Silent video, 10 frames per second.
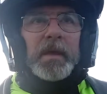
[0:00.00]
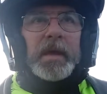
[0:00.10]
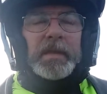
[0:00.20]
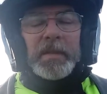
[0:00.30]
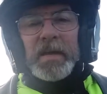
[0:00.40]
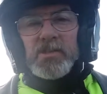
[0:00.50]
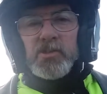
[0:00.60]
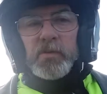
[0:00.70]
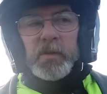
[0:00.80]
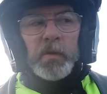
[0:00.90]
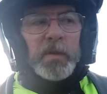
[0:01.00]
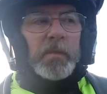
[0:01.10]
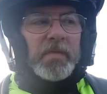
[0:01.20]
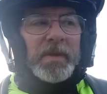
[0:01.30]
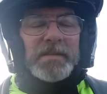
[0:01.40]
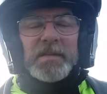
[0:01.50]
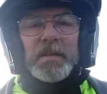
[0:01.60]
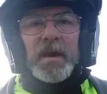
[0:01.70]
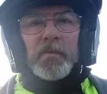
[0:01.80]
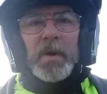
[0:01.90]
and last year the only month I did
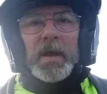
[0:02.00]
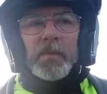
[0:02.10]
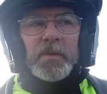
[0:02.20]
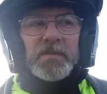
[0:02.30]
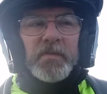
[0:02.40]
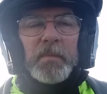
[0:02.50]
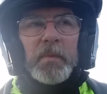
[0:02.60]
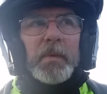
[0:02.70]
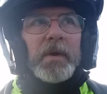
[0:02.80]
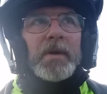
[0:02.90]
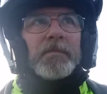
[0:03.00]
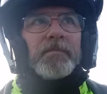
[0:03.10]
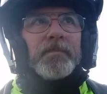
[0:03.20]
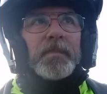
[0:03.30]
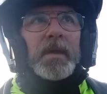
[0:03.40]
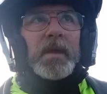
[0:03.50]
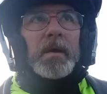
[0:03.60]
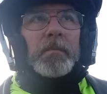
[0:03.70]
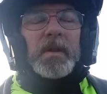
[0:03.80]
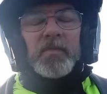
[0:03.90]
not ride was February.
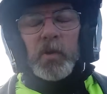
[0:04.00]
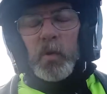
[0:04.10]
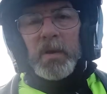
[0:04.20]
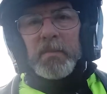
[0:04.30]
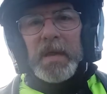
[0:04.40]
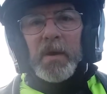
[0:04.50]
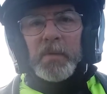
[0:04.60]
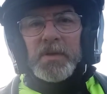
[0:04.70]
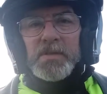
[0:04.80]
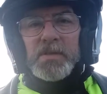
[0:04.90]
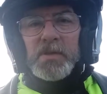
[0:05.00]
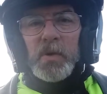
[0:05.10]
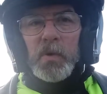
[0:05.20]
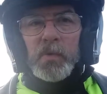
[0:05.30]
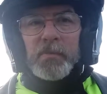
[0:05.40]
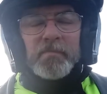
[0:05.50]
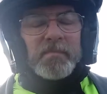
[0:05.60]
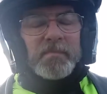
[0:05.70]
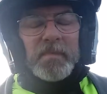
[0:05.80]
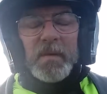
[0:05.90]
But if you're going to be out when it's this cold,
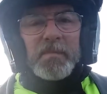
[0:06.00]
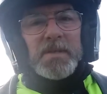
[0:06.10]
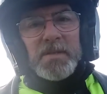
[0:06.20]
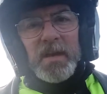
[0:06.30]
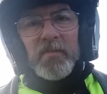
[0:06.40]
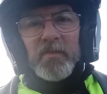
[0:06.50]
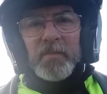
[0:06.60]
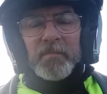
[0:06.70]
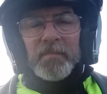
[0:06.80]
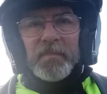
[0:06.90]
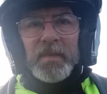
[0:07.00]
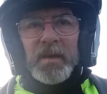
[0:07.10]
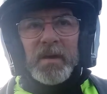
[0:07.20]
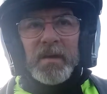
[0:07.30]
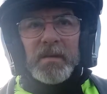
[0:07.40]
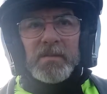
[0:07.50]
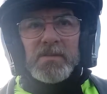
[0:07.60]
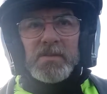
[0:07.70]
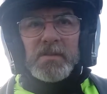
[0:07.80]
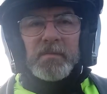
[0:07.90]
be safe.
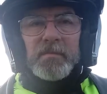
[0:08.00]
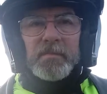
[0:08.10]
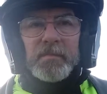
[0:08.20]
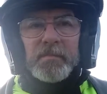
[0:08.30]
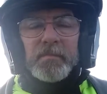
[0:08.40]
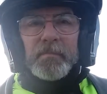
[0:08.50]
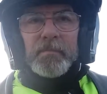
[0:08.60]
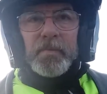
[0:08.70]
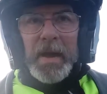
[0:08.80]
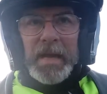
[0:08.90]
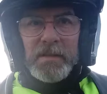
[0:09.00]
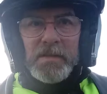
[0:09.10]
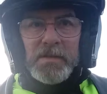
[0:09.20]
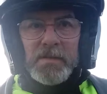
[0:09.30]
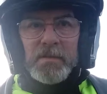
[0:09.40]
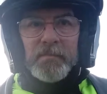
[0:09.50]
Just practice